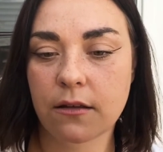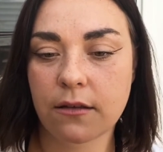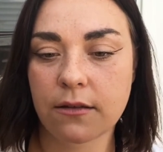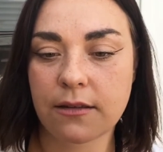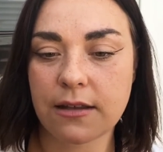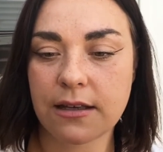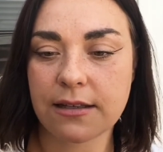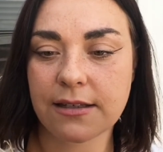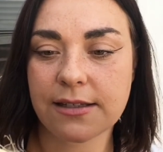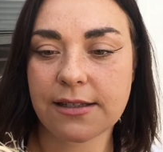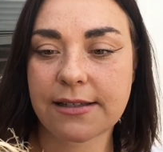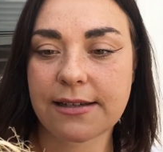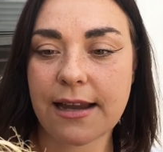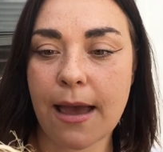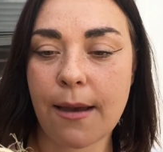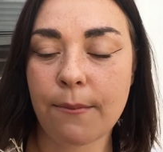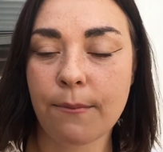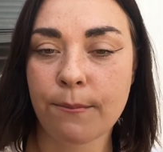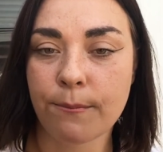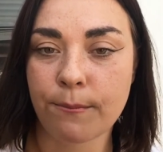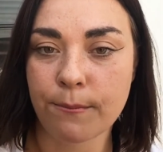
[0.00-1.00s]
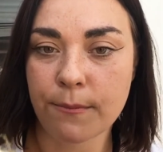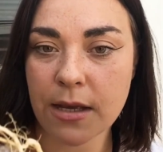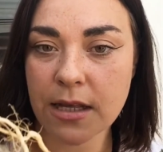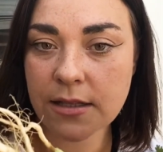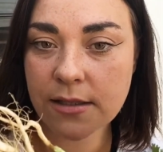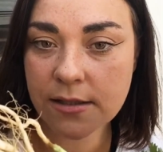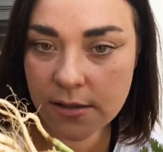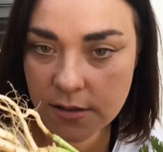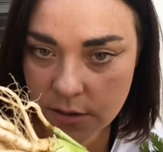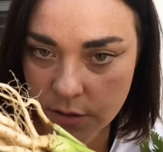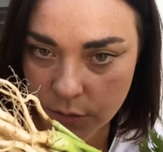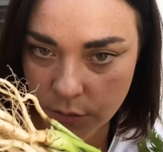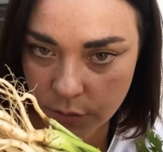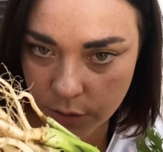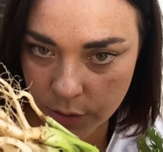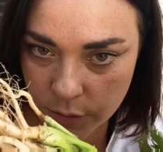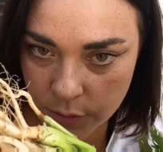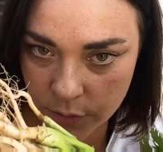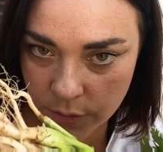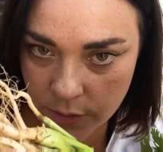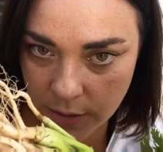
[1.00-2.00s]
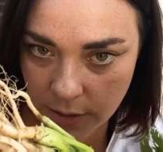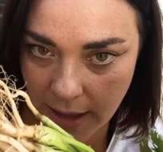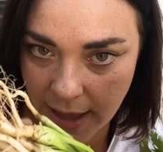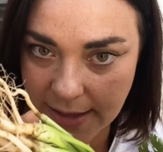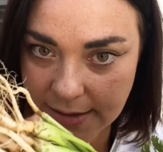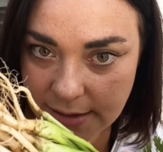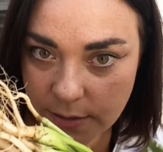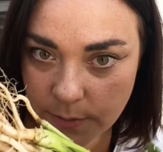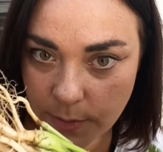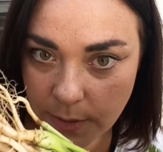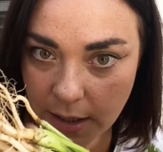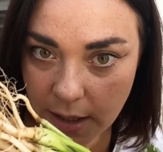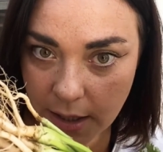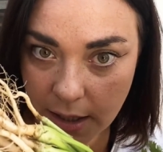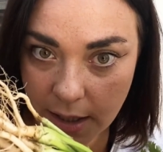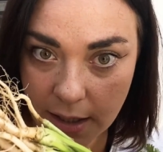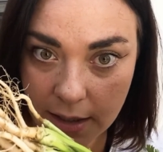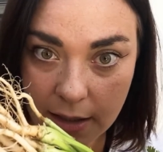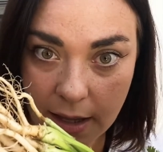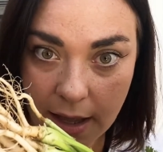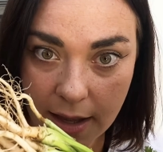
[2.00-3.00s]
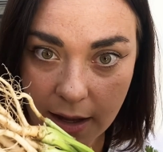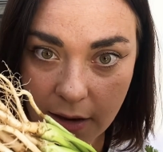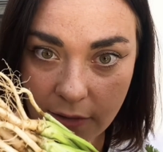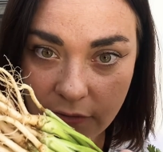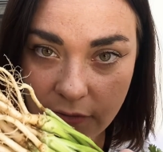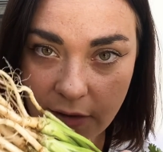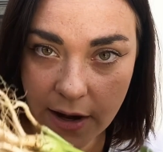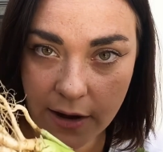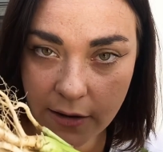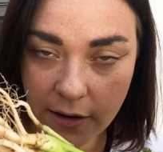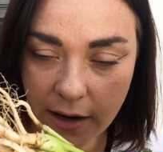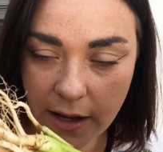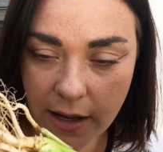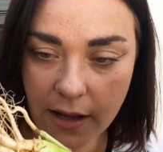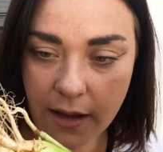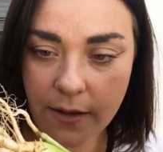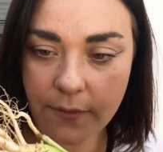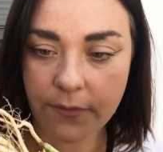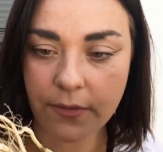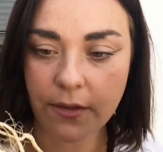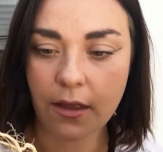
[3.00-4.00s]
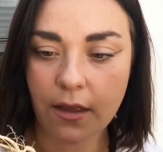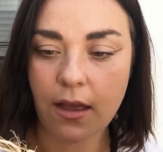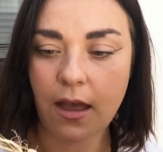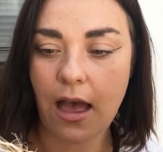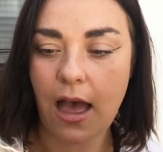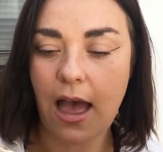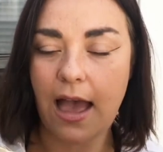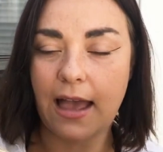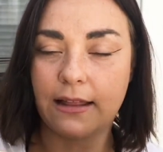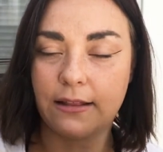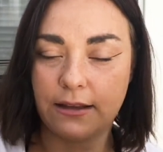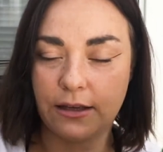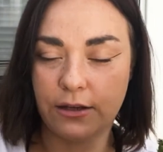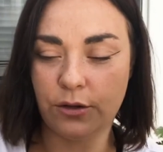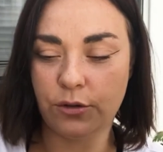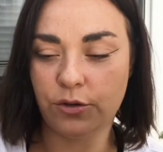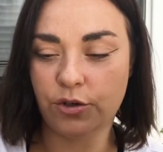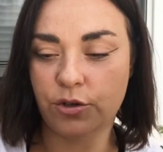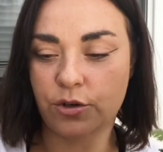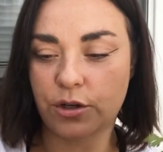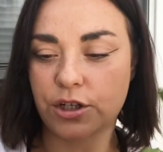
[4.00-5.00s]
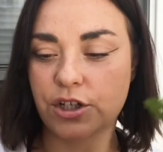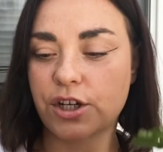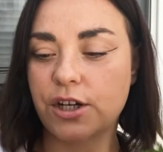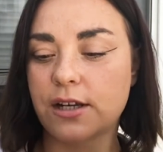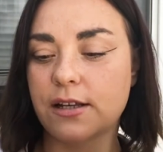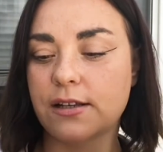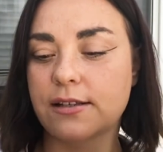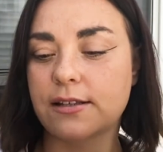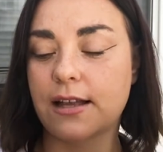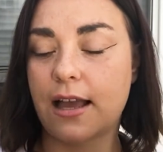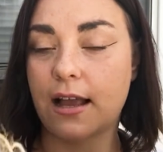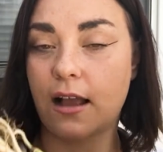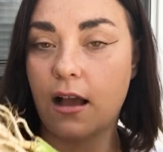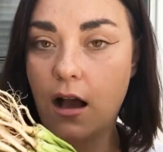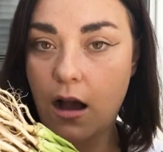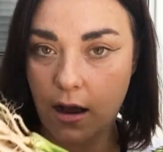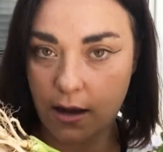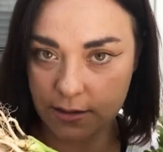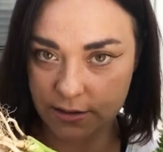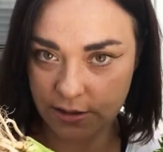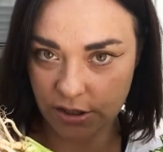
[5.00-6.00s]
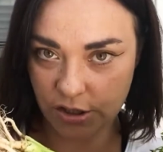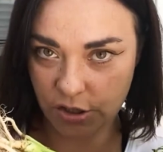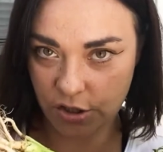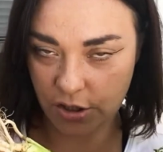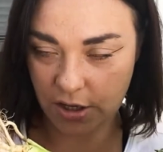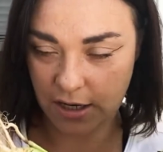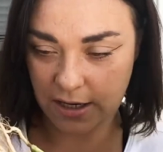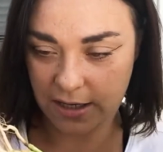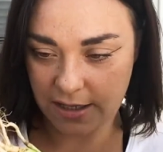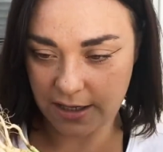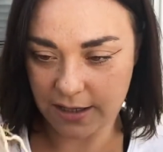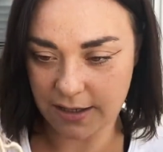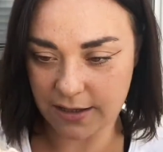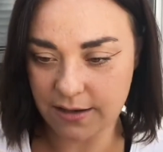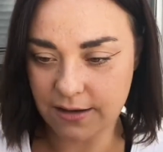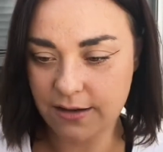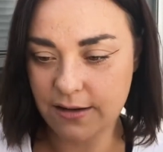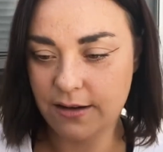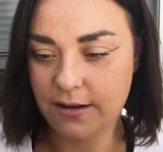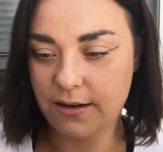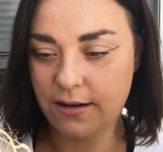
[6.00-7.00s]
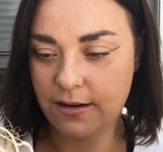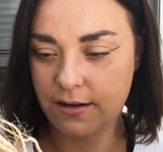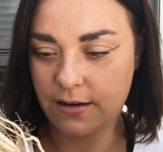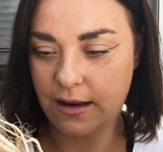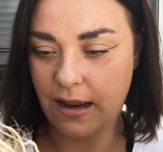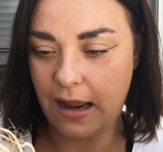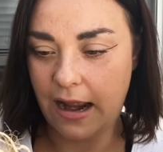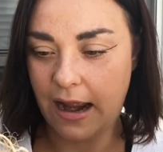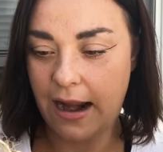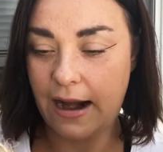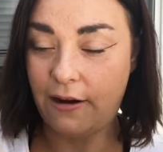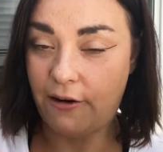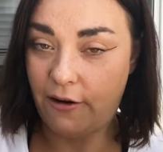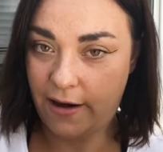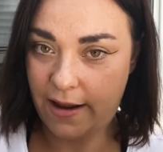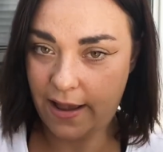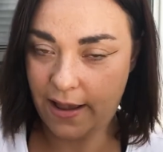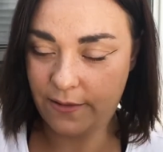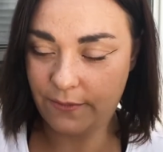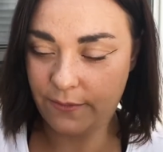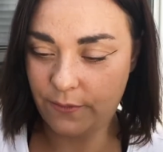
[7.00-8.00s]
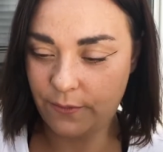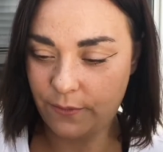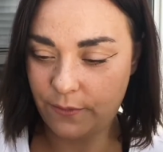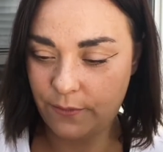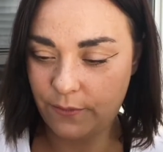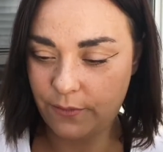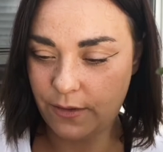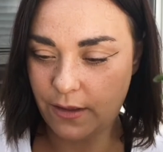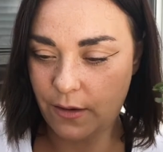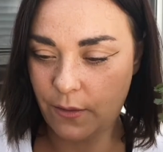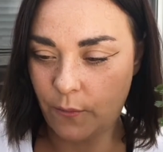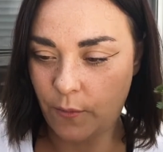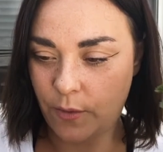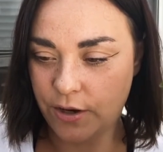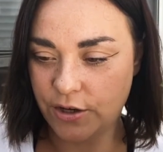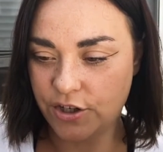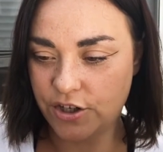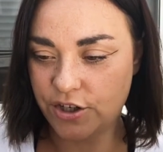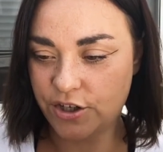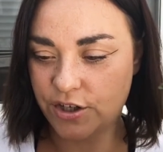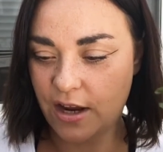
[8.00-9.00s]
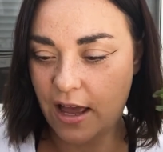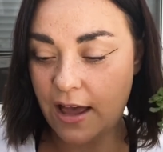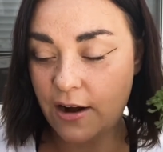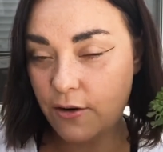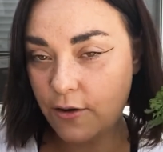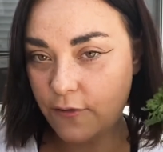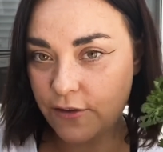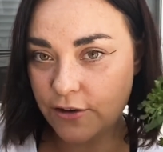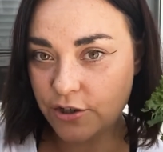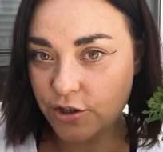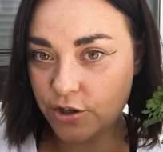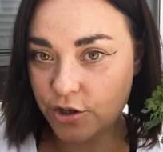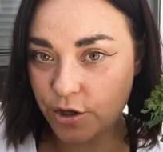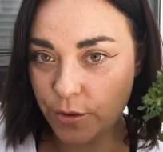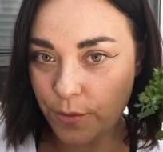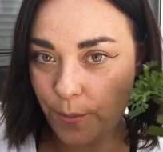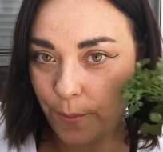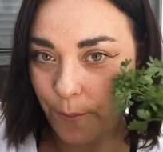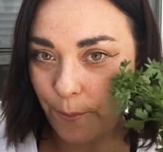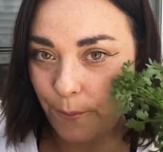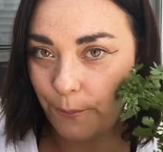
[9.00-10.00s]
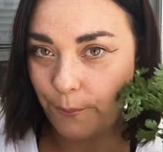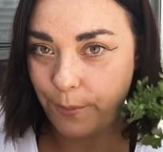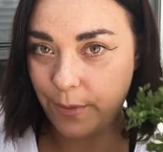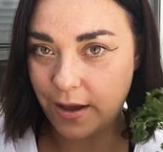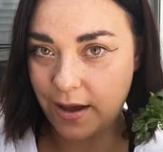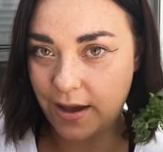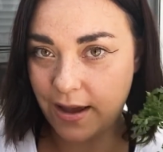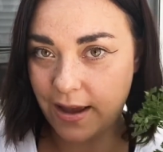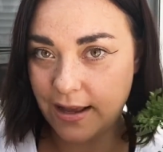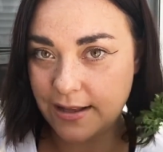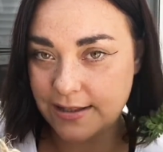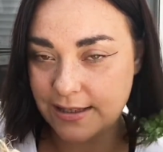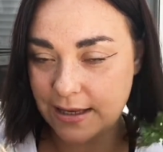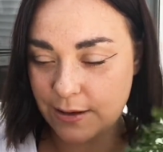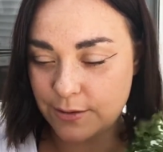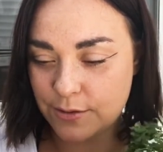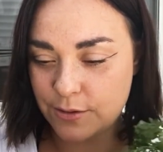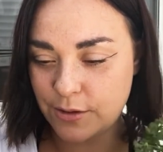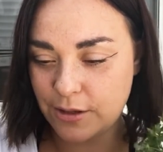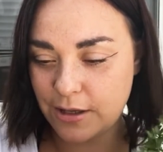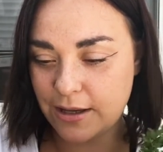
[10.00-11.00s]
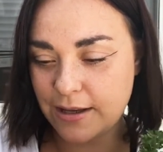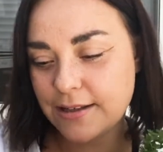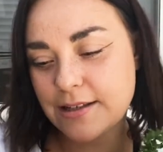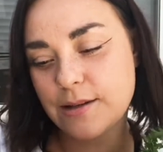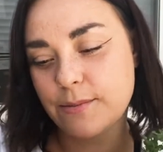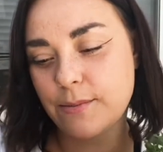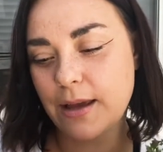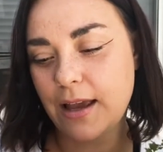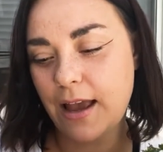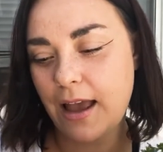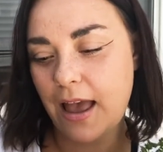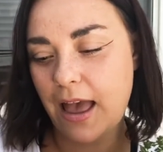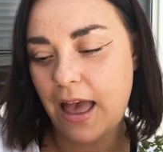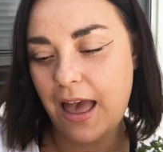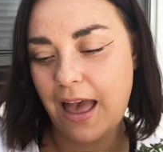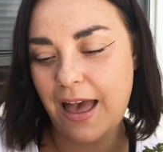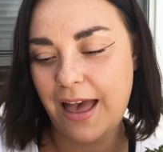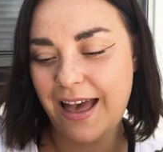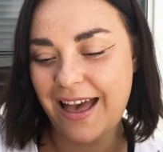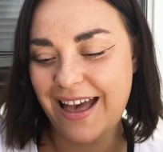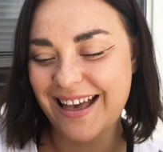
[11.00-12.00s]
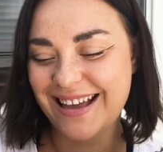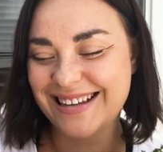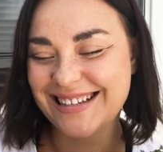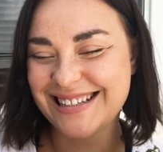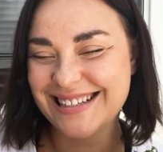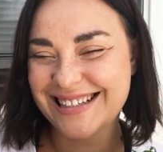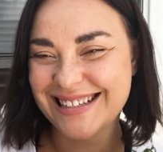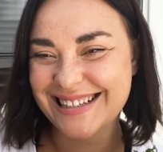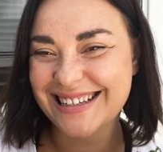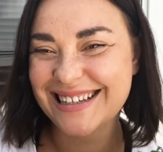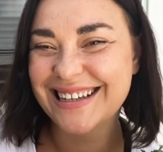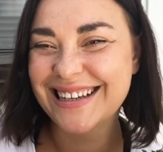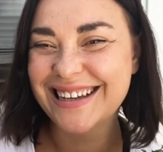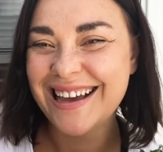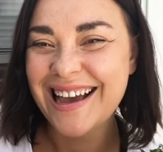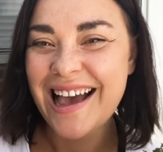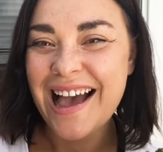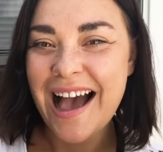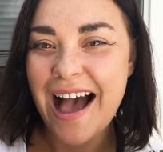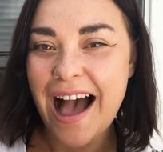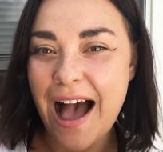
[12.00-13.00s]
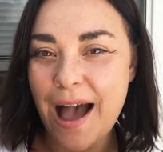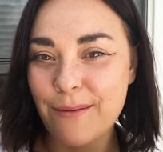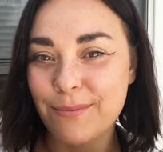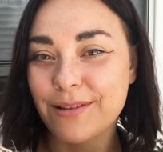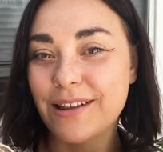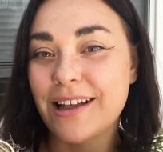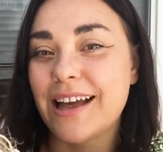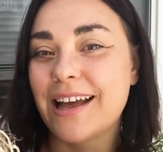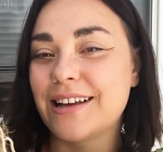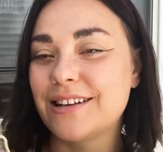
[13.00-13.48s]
stem meets the root as being like a very highly nutritious, like concentrated area, which I don't know if that's true, but it sounds really good to me, and I plan